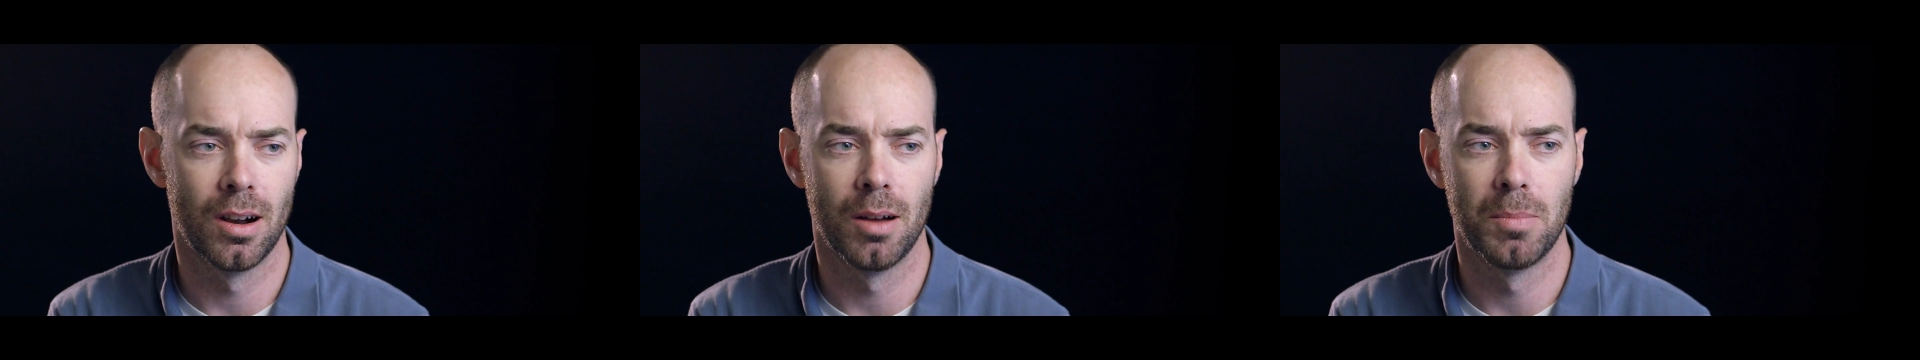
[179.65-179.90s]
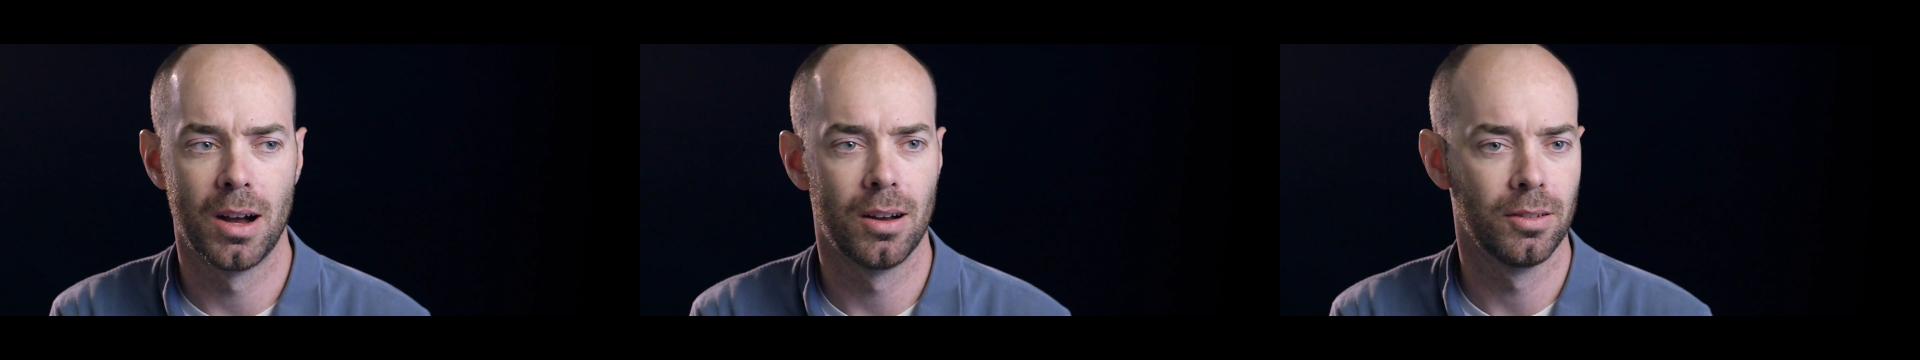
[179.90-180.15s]

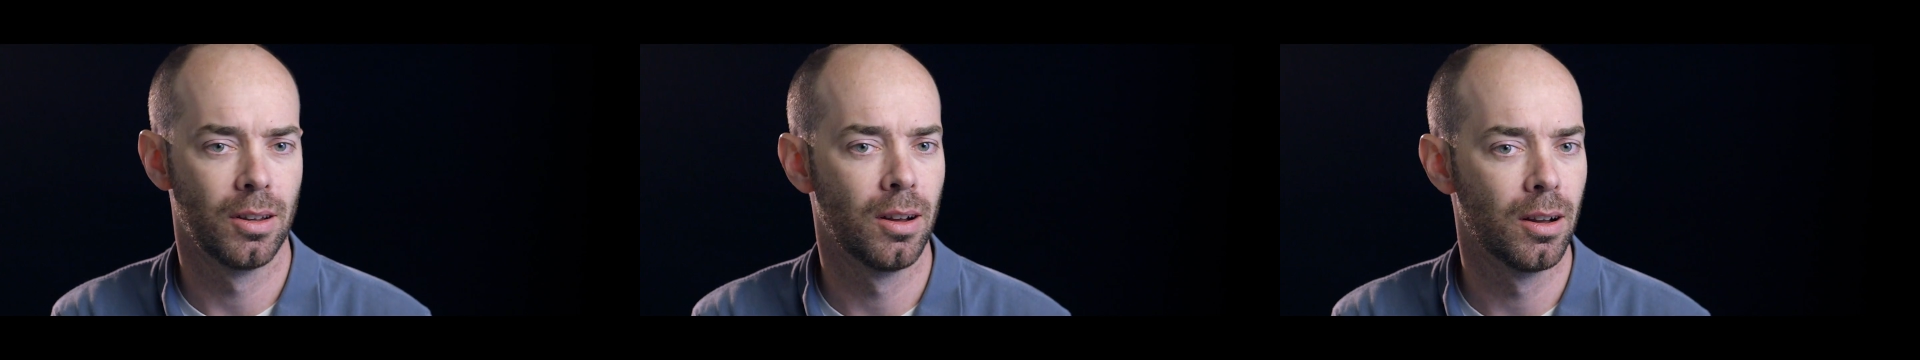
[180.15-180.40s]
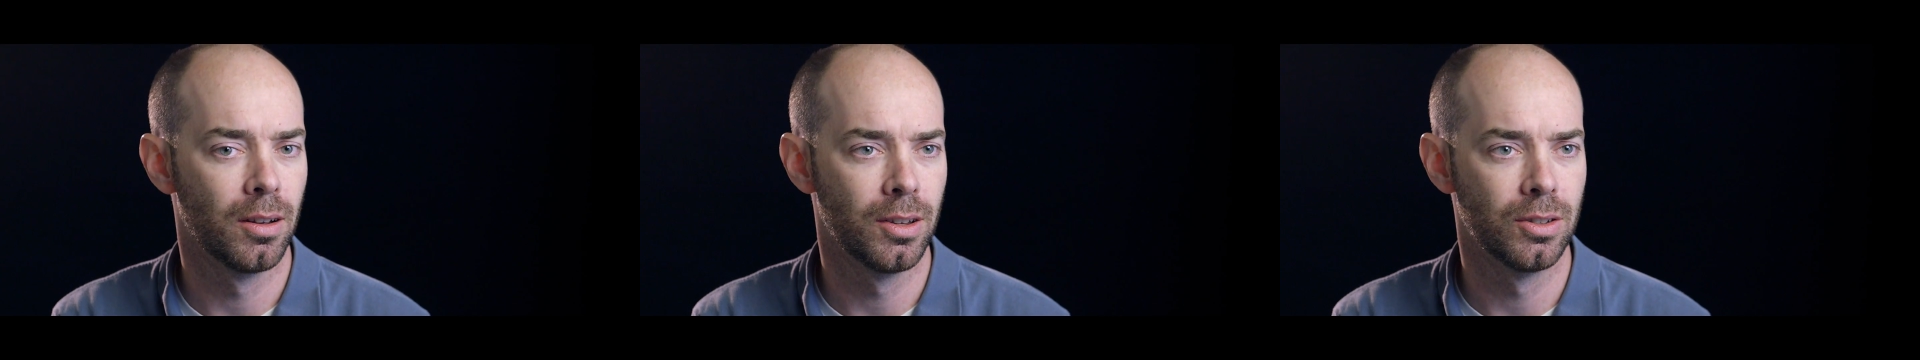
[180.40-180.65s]

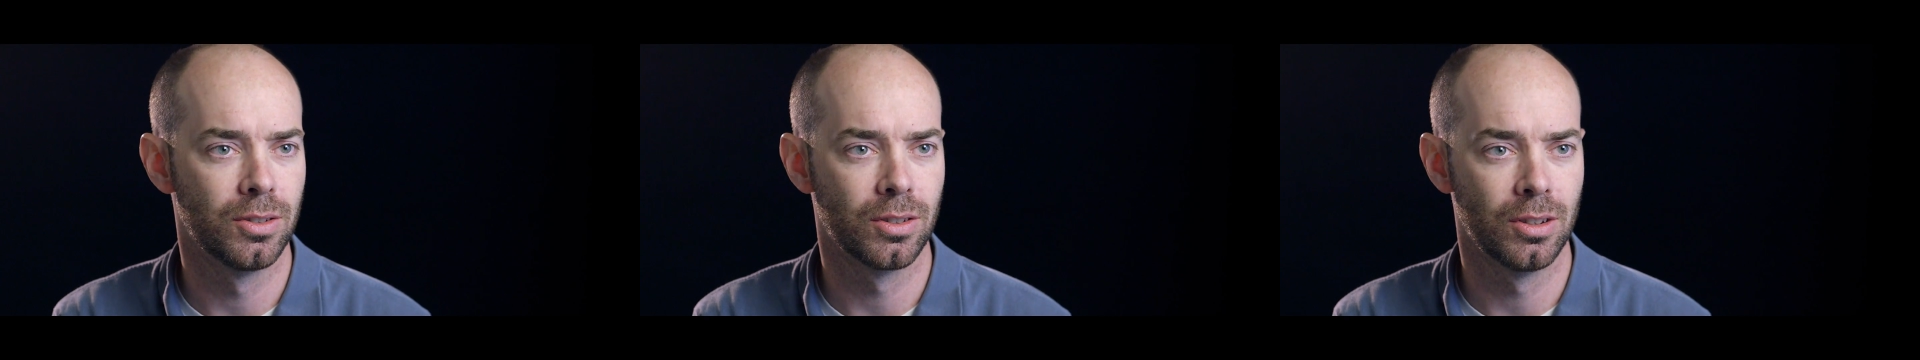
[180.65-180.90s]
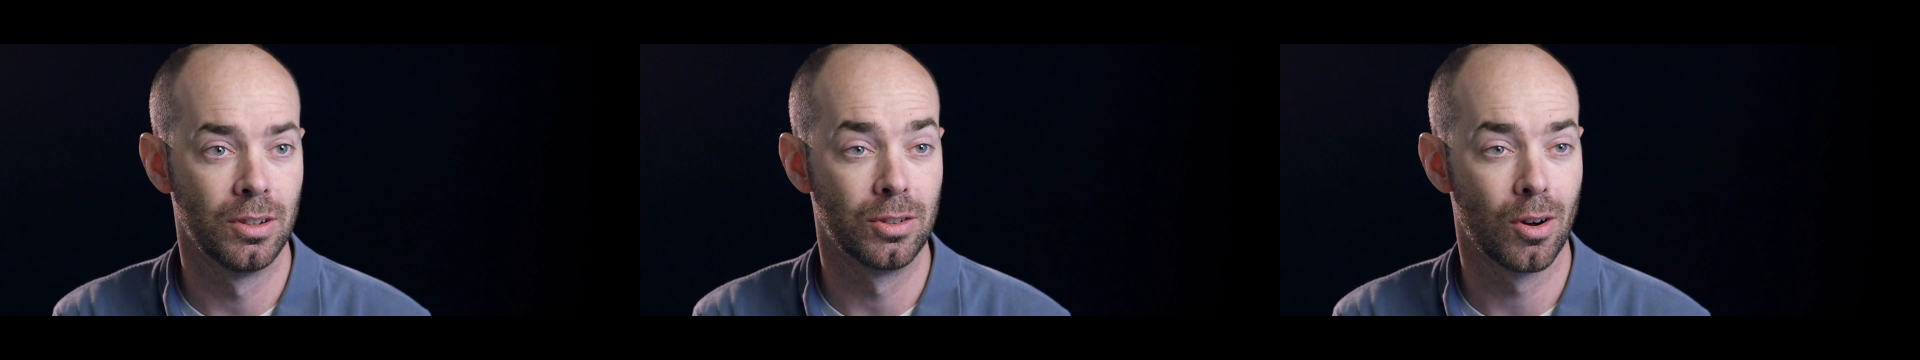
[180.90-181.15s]
about
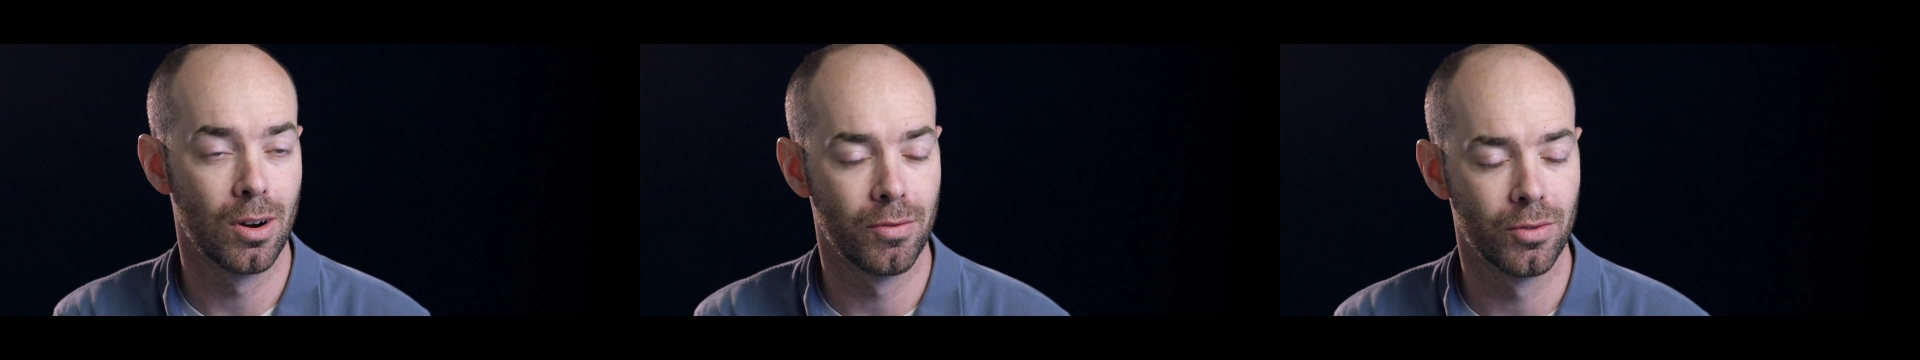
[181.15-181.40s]
his heart